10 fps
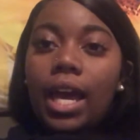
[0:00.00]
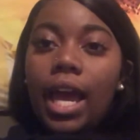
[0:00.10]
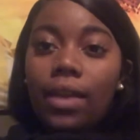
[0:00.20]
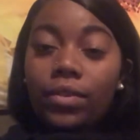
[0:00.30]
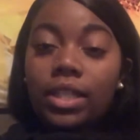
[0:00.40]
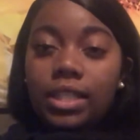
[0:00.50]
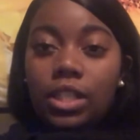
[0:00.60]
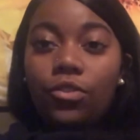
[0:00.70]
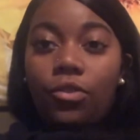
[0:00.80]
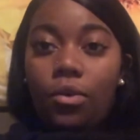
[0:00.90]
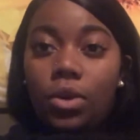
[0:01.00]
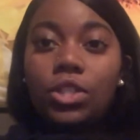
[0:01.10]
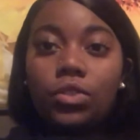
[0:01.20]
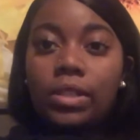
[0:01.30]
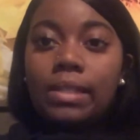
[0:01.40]
advocacy for
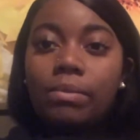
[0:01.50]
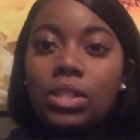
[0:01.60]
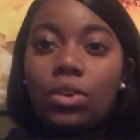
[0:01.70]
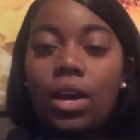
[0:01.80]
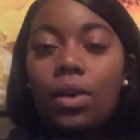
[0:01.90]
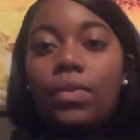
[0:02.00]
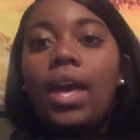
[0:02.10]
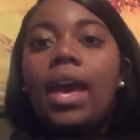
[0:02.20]
children's mental health.